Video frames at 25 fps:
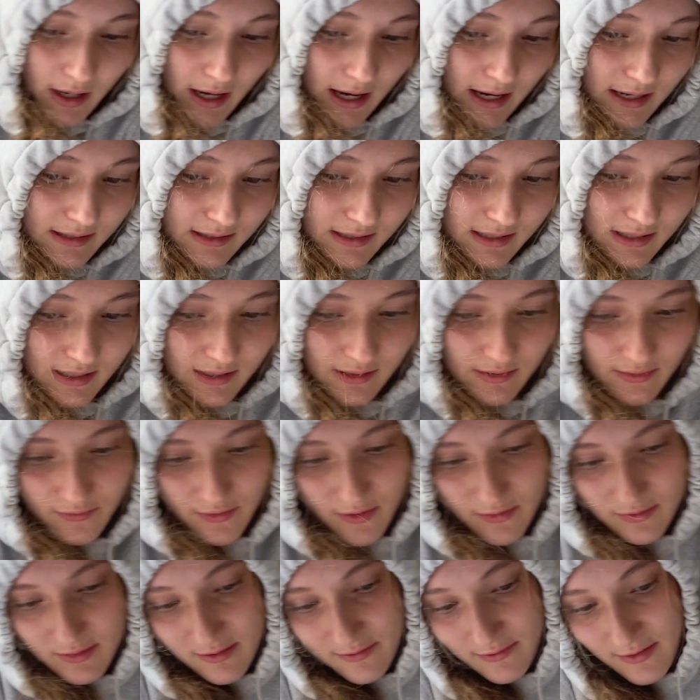
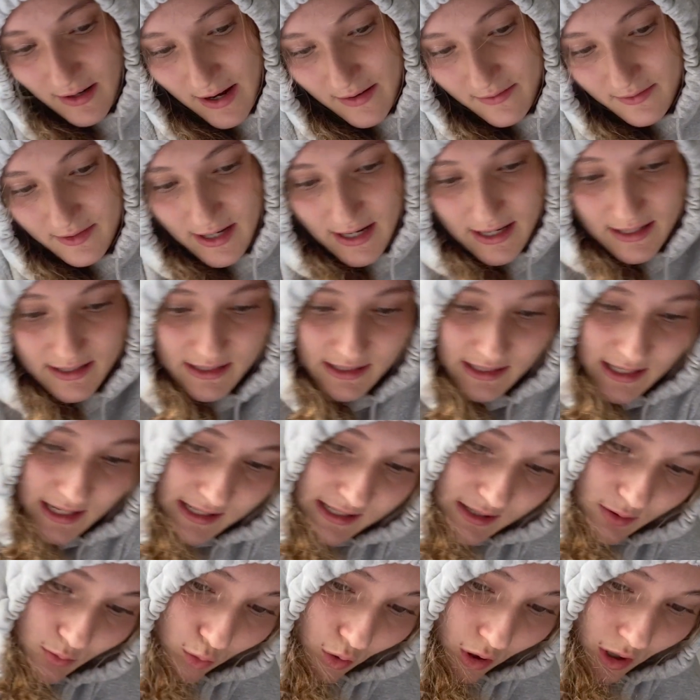1855 and
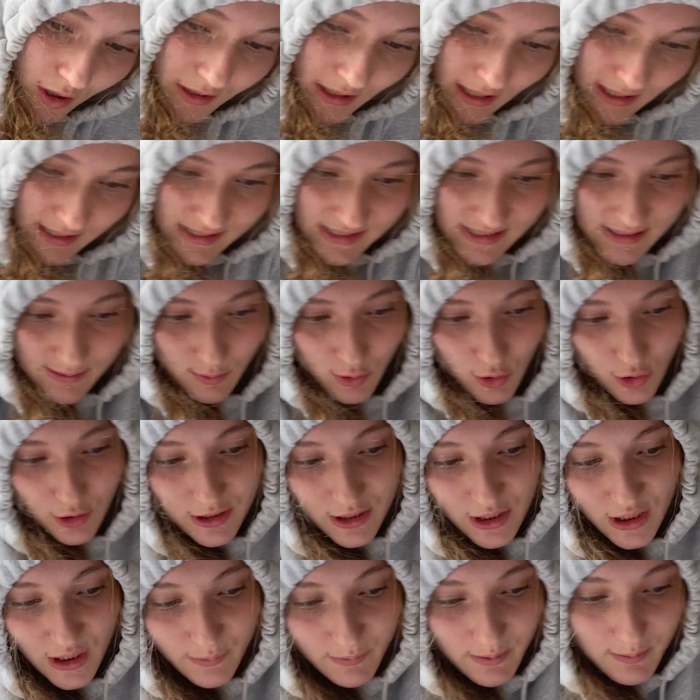1881 had similar
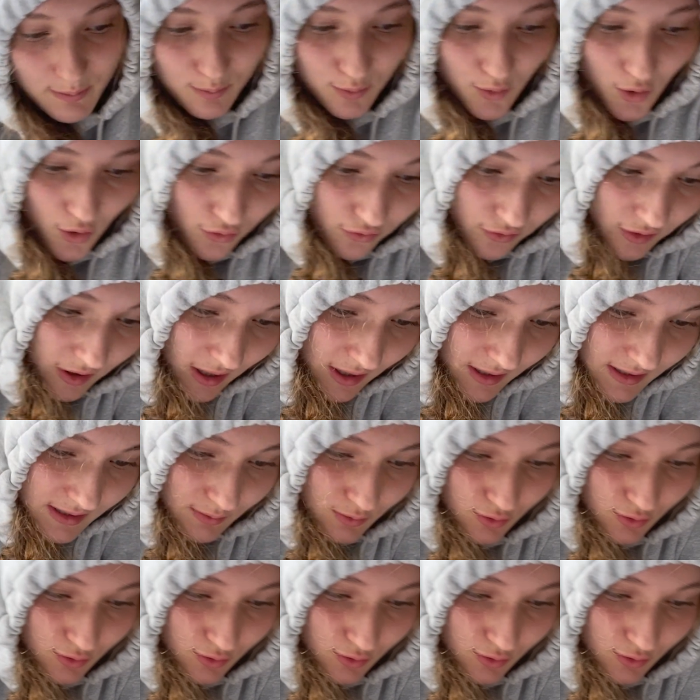economic profiles.